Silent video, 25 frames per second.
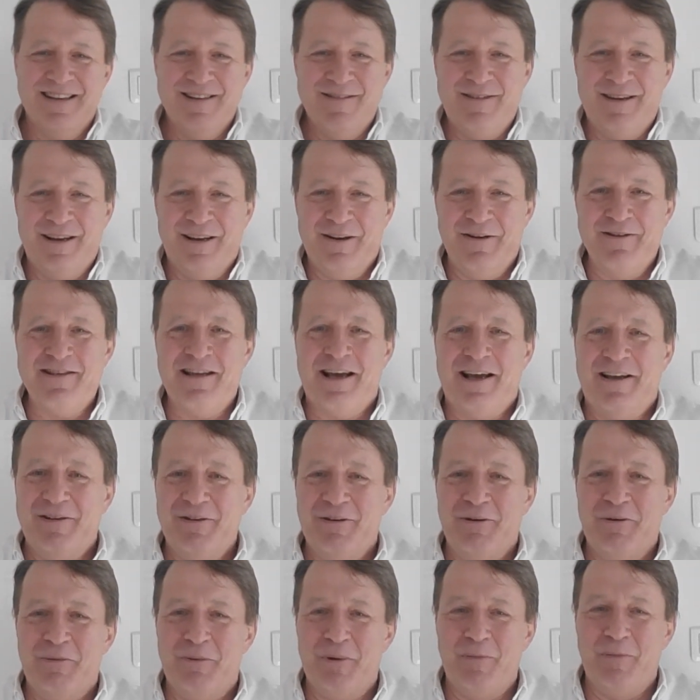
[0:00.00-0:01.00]
because I
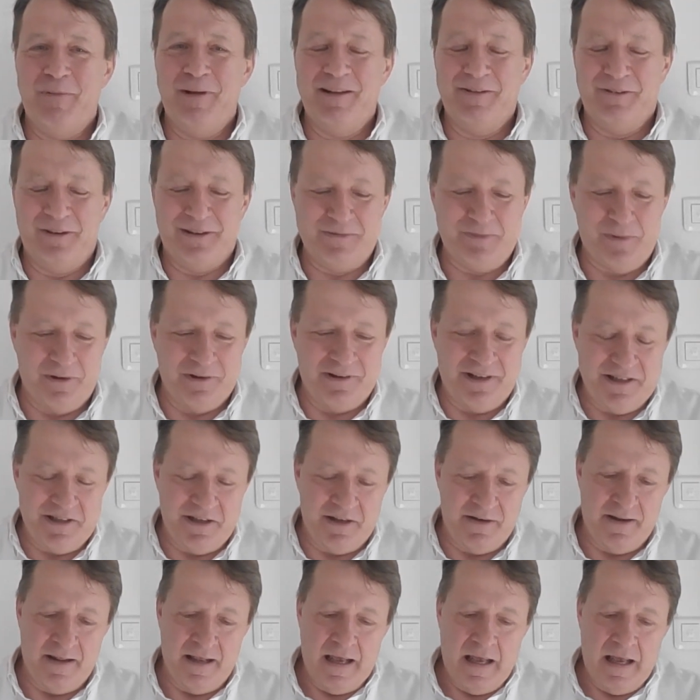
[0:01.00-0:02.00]
know the public
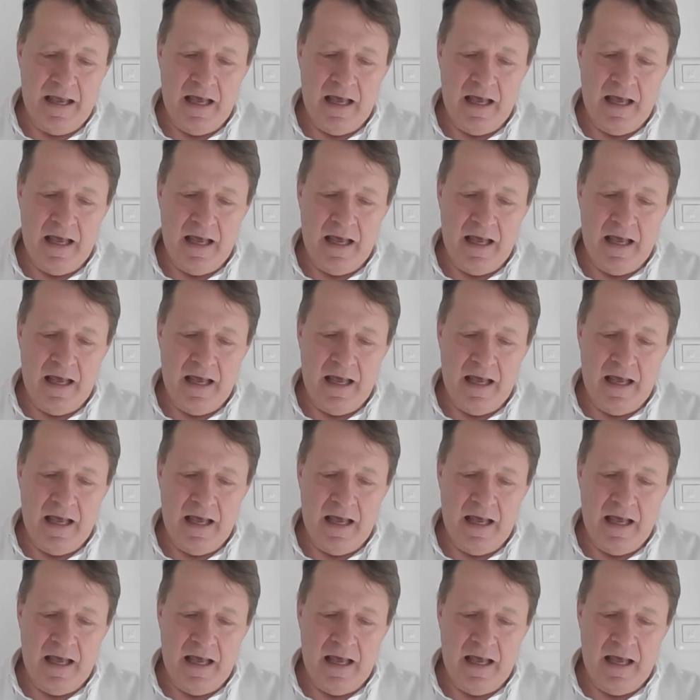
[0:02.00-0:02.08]
transportation.